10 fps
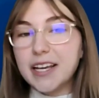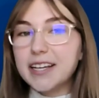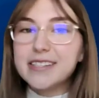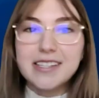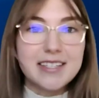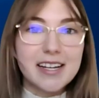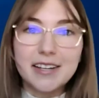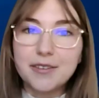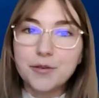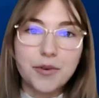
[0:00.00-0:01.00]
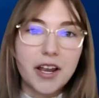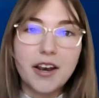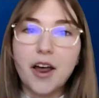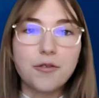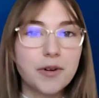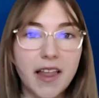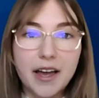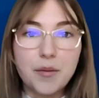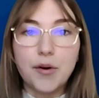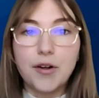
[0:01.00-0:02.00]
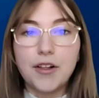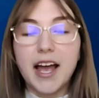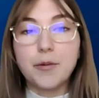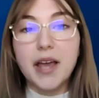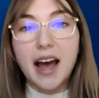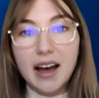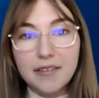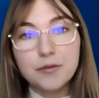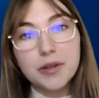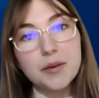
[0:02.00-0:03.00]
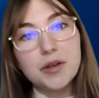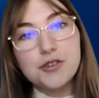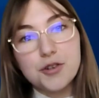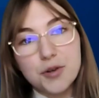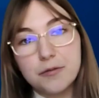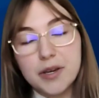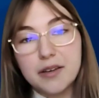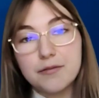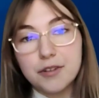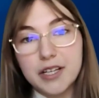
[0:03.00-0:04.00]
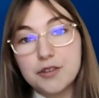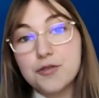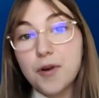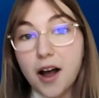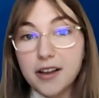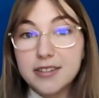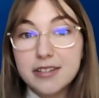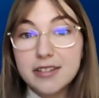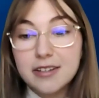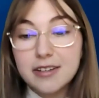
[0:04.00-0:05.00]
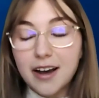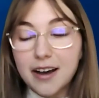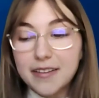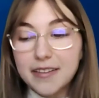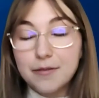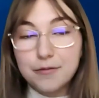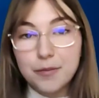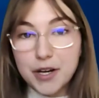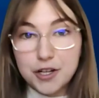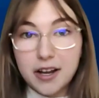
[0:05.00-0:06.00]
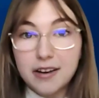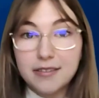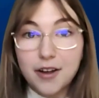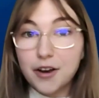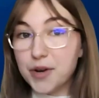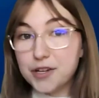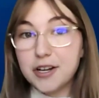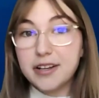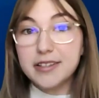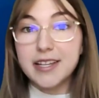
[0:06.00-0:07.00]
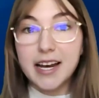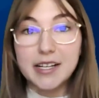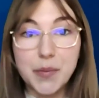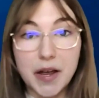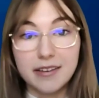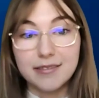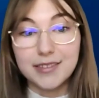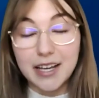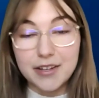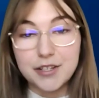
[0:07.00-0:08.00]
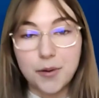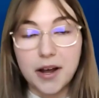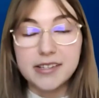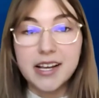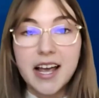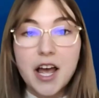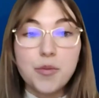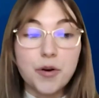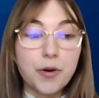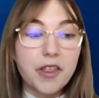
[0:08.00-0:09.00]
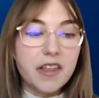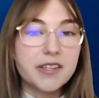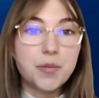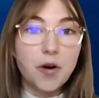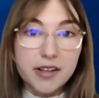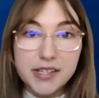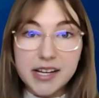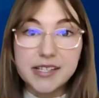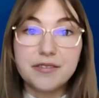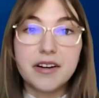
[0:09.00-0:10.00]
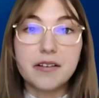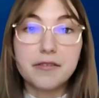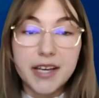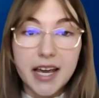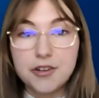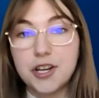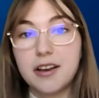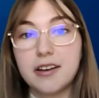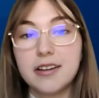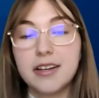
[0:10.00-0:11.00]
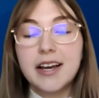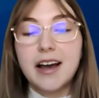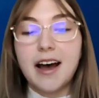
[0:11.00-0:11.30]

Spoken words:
inconsistent and unreliable, and we haven't really been sure if we can fully trust the information on emissions that has been given to us. But with this process of verification,